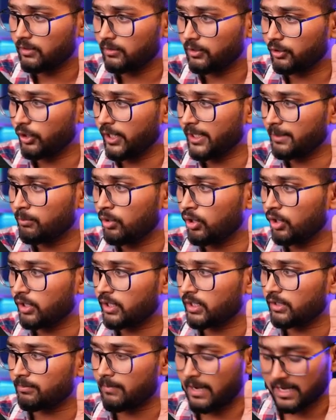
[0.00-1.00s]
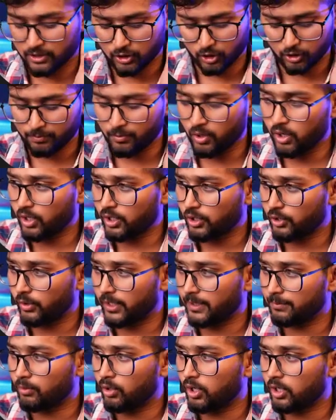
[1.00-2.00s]
do it more, masked out more, do
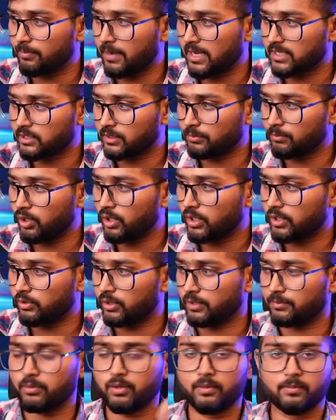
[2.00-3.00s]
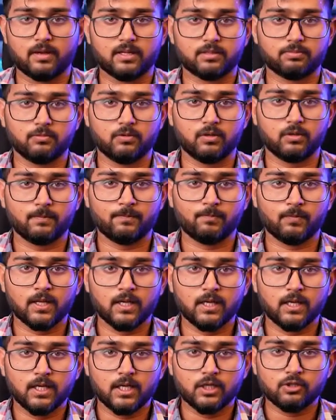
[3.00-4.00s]
it more, mask it more, do it more, mask more.
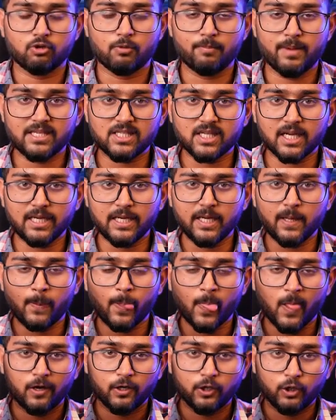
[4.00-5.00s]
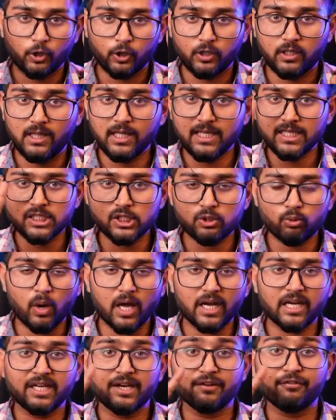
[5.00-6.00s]
So basically these two
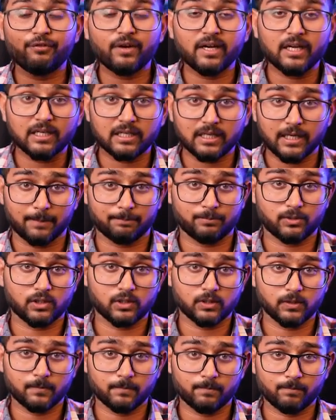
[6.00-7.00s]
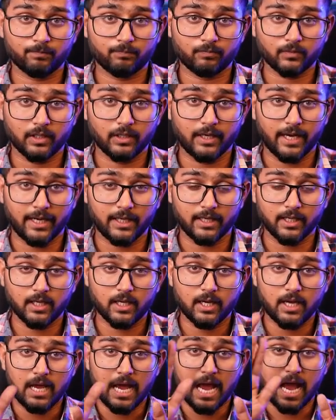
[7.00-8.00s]
are different clips, right?
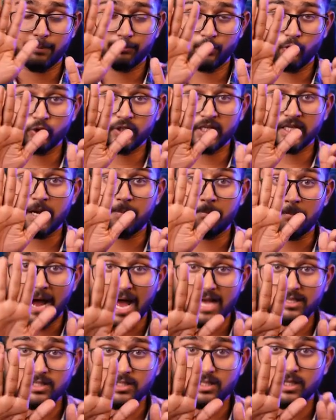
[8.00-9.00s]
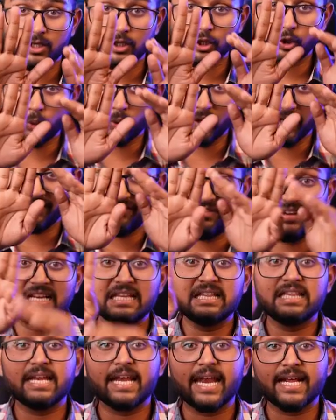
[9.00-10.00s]
I'm using a mask to
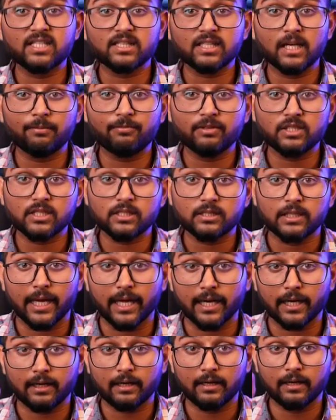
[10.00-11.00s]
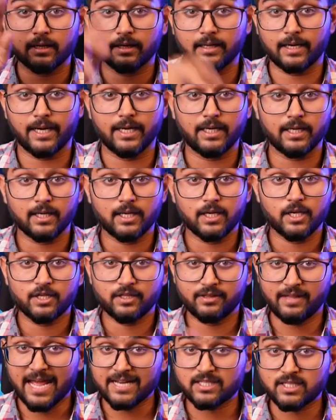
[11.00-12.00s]
reveal the next clip which is there, right?
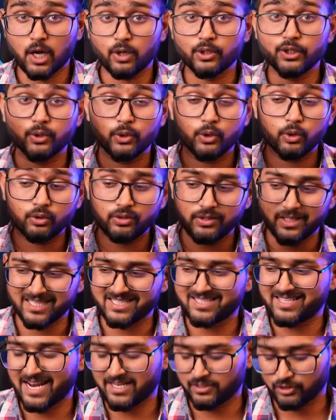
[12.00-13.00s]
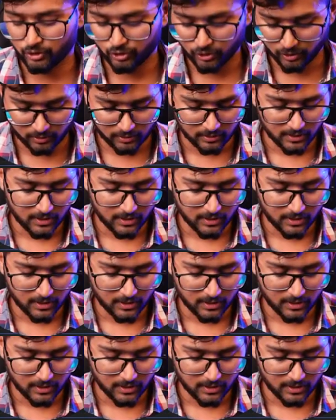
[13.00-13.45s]
That's how you do this transition.